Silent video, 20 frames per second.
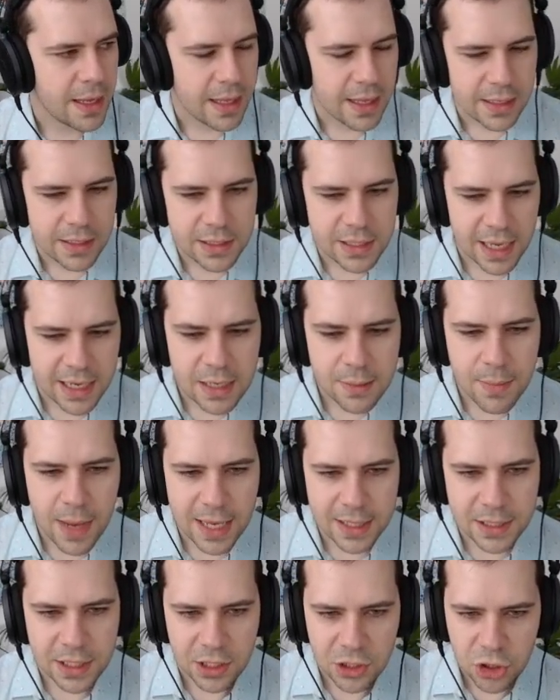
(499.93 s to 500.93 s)
send a
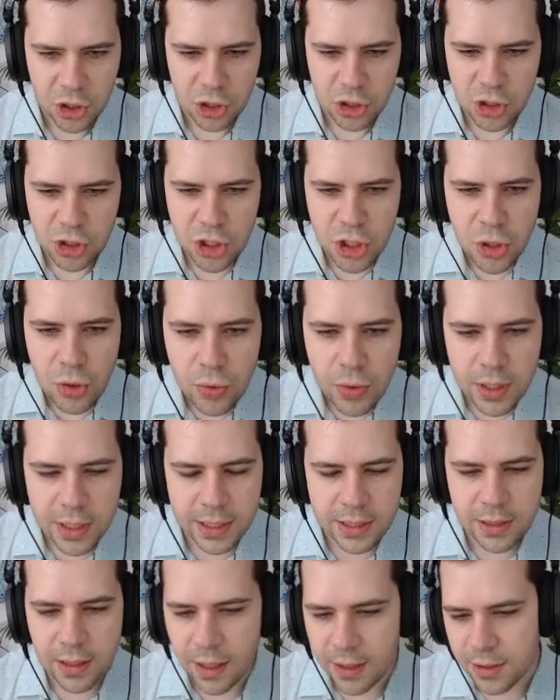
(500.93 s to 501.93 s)
message to the
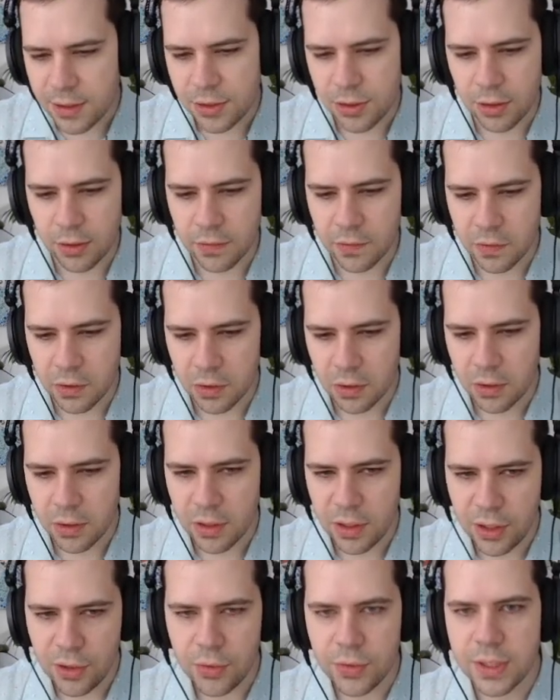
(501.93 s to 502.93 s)
stun server
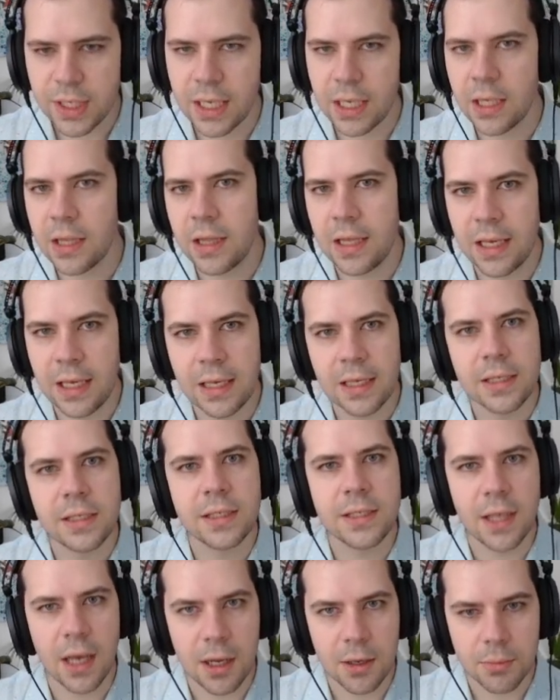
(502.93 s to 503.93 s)
using the
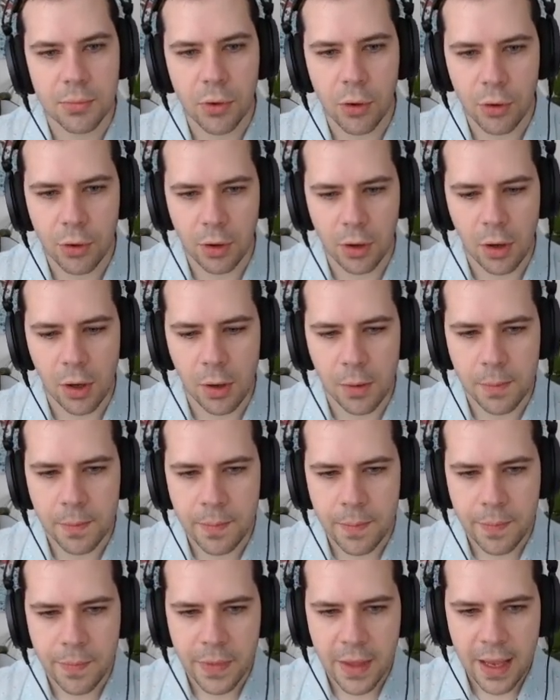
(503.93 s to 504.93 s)
stun protocol.
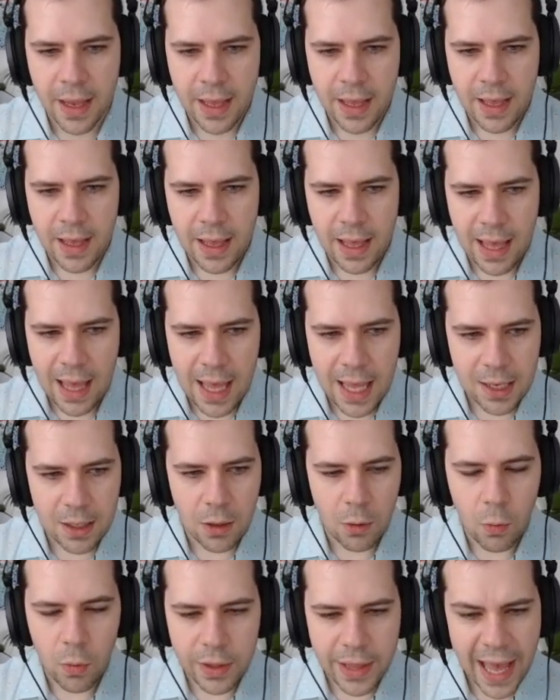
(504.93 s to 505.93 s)

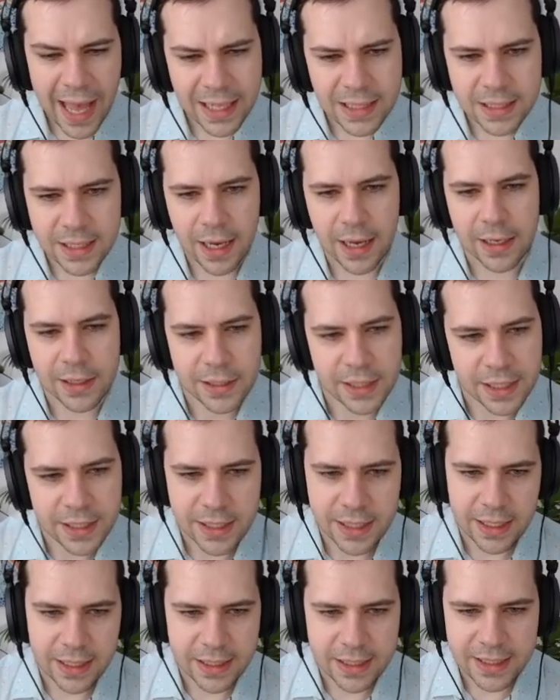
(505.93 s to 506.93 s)
And what that does is
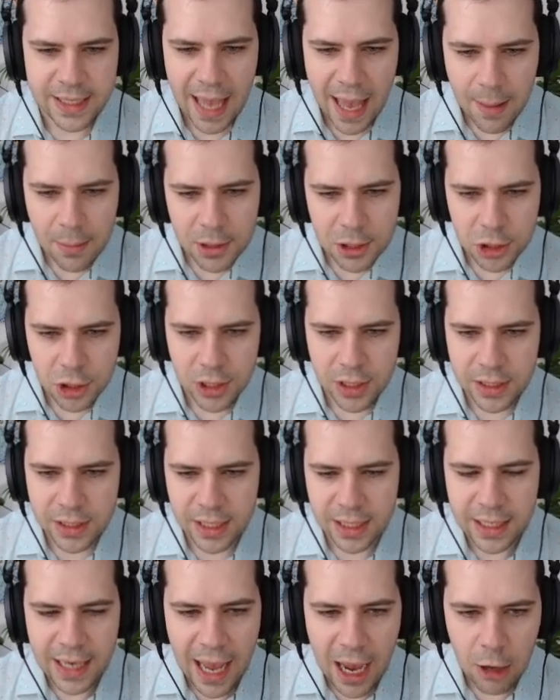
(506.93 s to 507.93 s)
it establishes
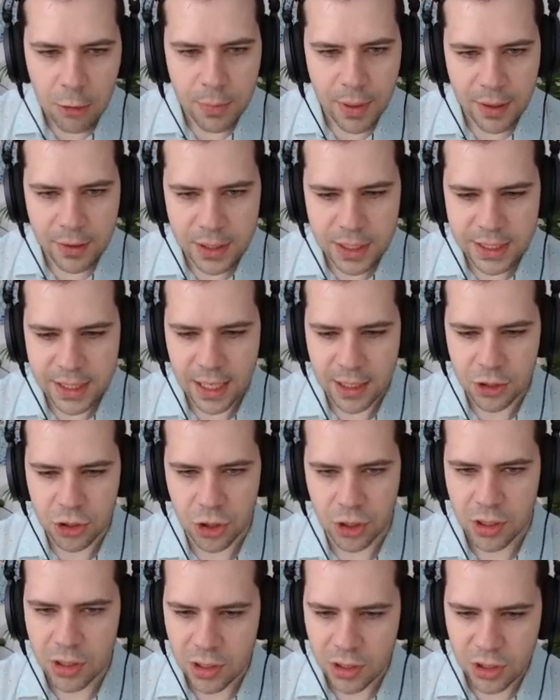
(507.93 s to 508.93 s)
an outbound
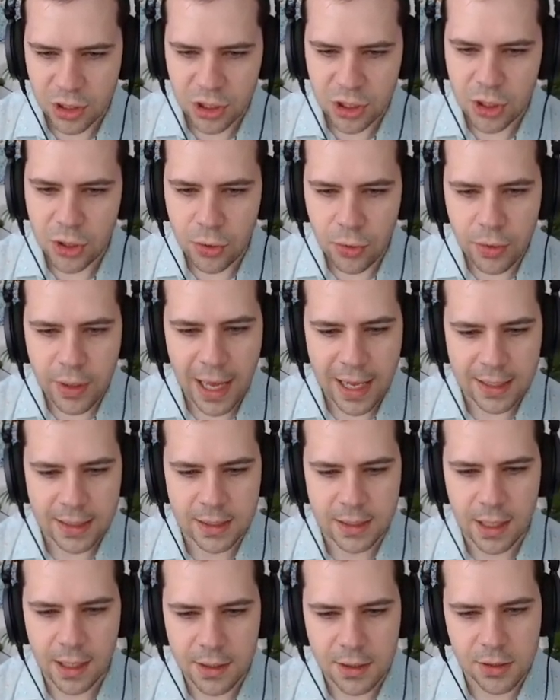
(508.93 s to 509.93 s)
session to that
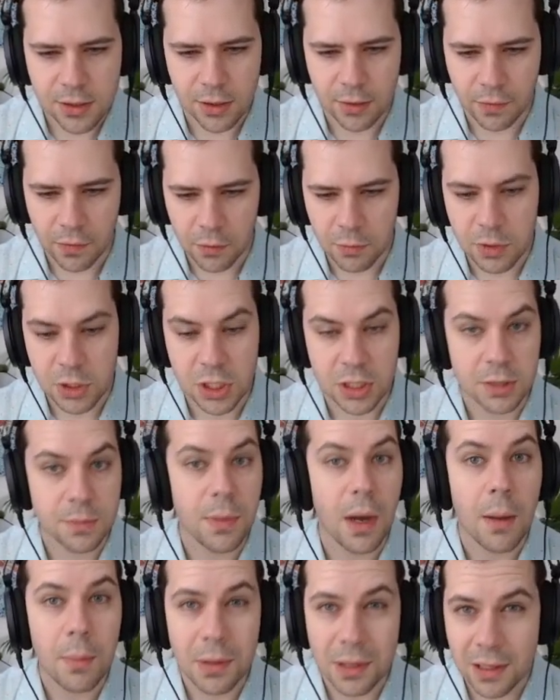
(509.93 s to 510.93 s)
stun server, which is
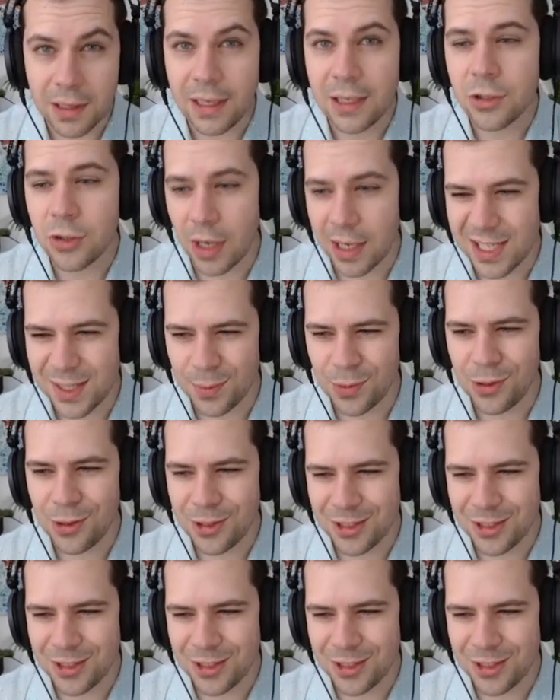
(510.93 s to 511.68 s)
publicly addressable.